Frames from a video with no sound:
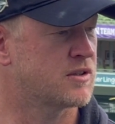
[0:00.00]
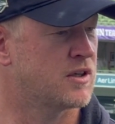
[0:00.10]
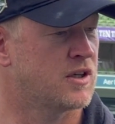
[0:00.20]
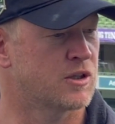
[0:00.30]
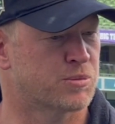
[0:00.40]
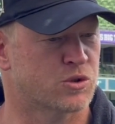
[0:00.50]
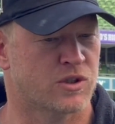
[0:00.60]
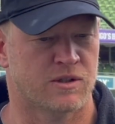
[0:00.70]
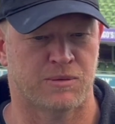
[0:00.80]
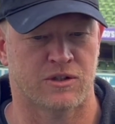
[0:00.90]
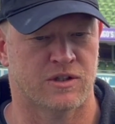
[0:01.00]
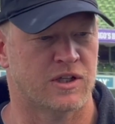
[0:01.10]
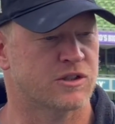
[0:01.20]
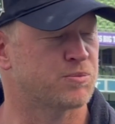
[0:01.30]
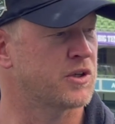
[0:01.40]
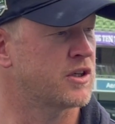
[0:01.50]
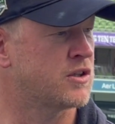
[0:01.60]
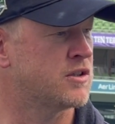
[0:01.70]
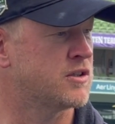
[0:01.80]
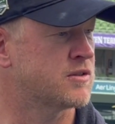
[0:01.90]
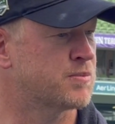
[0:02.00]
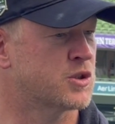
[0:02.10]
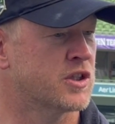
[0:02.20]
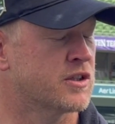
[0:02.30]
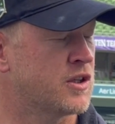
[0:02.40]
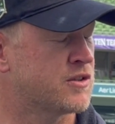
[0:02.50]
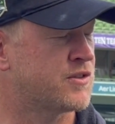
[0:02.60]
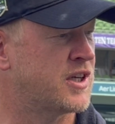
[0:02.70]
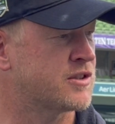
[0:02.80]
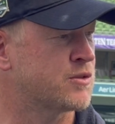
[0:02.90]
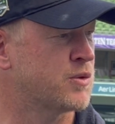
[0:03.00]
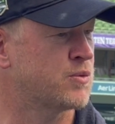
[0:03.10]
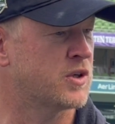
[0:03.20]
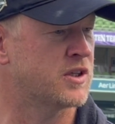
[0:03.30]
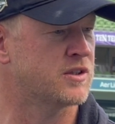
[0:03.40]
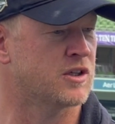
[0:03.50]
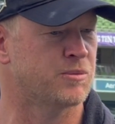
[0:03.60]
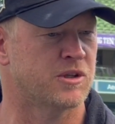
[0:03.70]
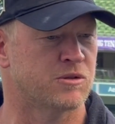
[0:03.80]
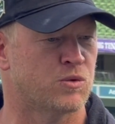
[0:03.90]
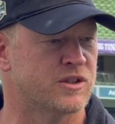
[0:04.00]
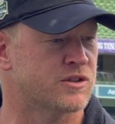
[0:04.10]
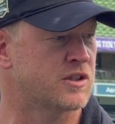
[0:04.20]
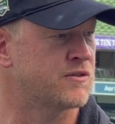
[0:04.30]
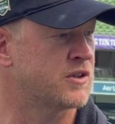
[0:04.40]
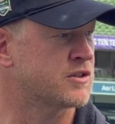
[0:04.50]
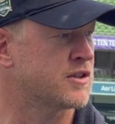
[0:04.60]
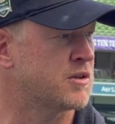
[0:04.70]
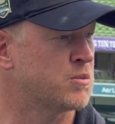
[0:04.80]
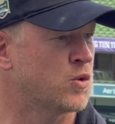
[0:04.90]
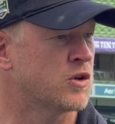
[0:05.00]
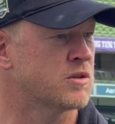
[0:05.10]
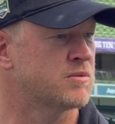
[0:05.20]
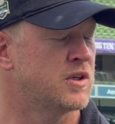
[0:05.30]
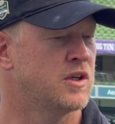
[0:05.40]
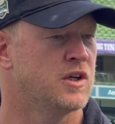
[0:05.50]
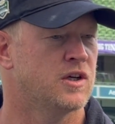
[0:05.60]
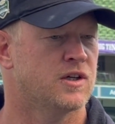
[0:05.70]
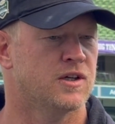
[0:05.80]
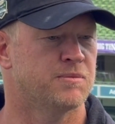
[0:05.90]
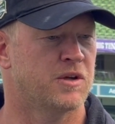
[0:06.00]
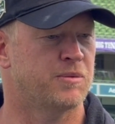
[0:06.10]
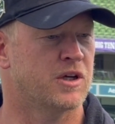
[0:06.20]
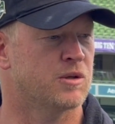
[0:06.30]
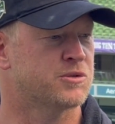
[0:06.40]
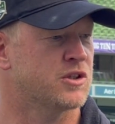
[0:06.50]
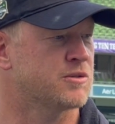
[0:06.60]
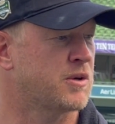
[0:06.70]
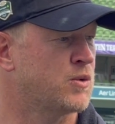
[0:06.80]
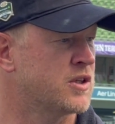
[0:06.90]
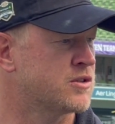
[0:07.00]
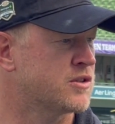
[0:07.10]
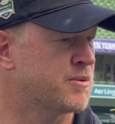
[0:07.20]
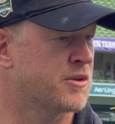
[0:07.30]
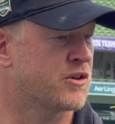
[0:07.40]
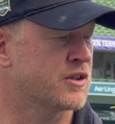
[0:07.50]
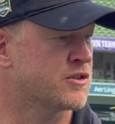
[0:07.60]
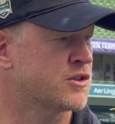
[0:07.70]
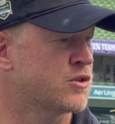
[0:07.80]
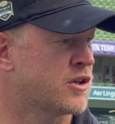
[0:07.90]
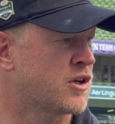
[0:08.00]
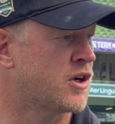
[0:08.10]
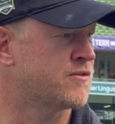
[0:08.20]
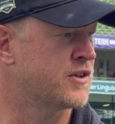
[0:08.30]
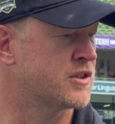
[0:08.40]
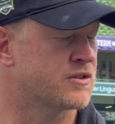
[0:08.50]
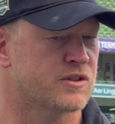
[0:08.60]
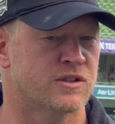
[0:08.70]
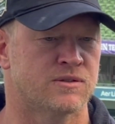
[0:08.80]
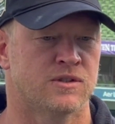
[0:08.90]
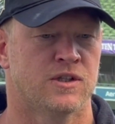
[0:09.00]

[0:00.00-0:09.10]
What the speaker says: 100% about the next play call, particularly as fast as we went, I'll be able to watch the defense a lot more, maybe help chance by watching some of the things they're doing on offense. And,